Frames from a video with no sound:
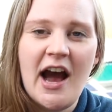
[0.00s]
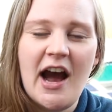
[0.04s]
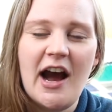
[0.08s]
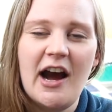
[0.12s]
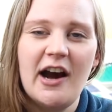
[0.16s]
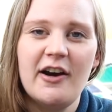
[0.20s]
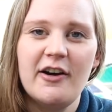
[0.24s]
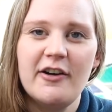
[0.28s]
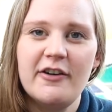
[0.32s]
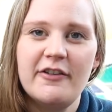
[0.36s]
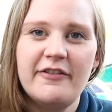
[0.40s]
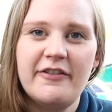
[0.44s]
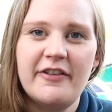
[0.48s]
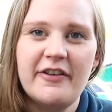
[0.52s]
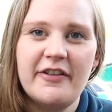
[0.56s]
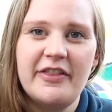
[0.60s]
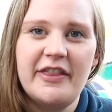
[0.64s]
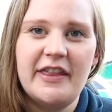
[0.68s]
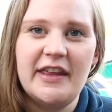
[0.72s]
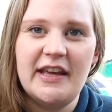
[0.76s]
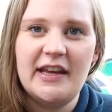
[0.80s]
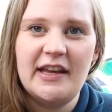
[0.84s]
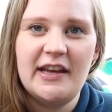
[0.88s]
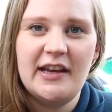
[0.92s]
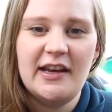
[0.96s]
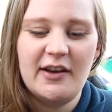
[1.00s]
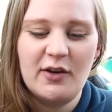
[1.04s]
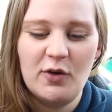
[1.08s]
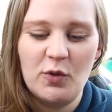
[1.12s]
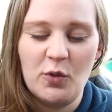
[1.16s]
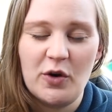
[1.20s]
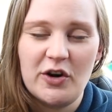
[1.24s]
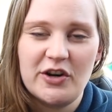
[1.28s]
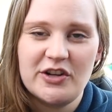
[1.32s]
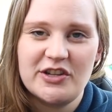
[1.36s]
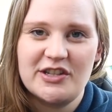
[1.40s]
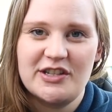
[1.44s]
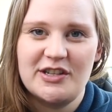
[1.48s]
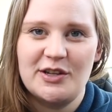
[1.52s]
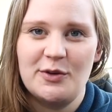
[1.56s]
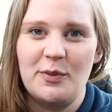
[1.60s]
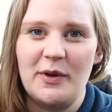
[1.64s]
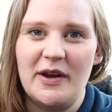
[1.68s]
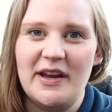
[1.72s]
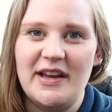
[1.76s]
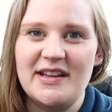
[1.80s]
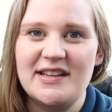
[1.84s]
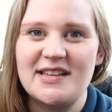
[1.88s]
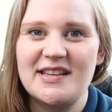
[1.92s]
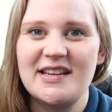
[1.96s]
of the worsted
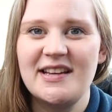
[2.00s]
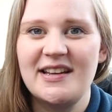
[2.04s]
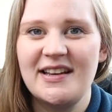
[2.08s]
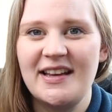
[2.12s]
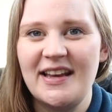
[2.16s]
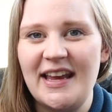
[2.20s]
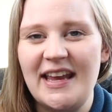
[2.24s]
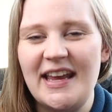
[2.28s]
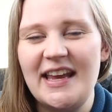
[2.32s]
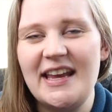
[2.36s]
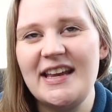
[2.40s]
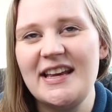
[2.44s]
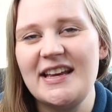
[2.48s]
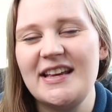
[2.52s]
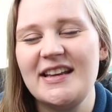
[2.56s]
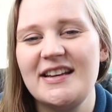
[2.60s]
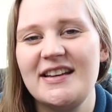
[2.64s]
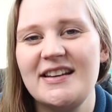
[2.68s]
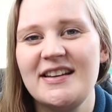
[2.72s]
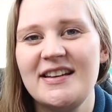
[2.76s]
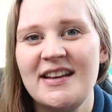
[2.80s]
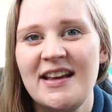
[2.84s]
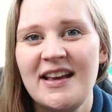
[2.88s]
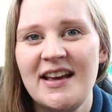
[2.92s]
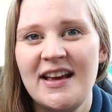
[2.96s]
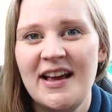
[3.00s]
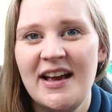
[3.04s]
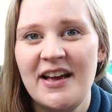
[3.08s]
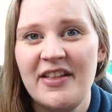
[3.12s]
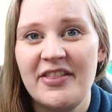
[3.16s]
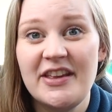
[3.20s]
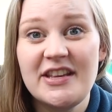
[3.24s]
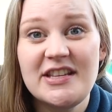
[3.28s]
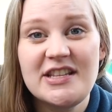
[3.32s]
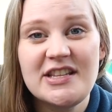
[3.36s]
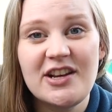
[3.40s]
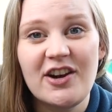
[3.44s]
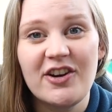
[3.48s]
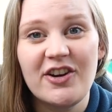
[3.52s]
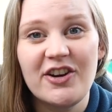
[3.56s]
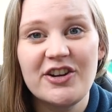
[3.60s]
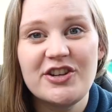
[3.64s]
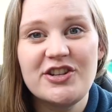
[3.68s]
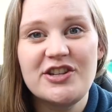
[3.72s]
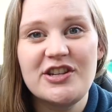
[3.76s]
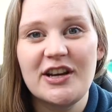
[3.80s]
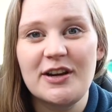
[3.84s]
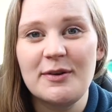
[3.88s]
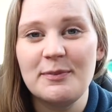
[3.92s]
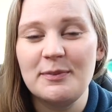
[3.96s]
weight in this
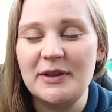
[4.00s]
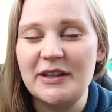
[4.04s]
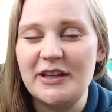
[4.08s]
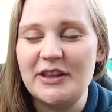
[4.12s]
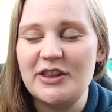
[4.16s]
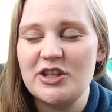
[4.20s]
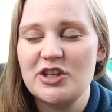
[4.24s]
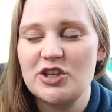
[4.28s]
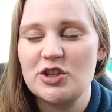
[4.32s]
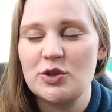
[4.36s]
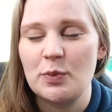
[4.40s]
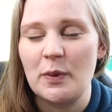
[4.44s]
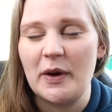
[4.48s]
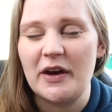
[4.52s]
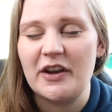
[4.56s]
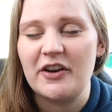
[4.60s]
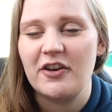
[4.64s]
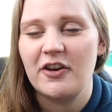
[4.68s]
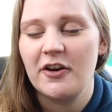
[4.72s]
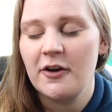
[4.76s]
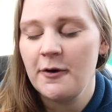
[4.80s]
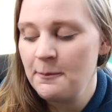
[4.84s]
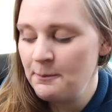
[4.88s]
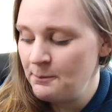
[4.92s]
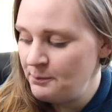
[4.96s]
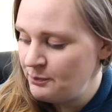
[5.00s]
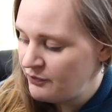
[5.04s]
yarn to complete the sweater.